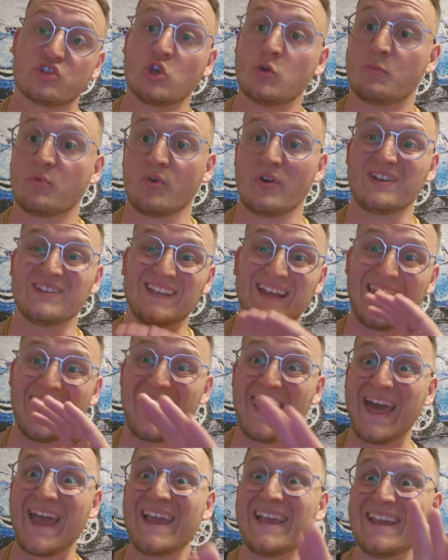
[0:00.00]
super easy,
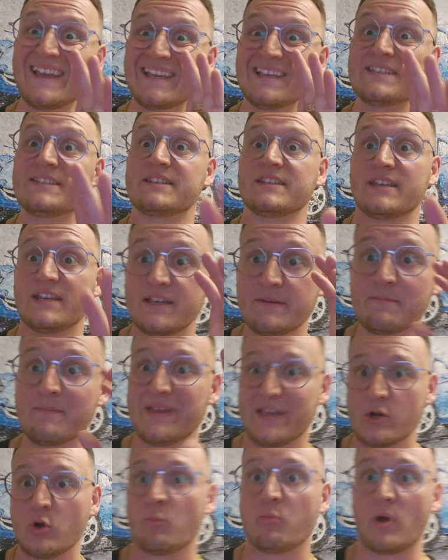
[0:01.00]
lazy
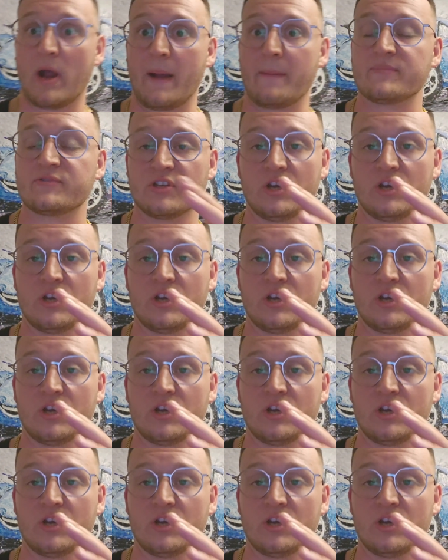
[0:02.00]
meal prep.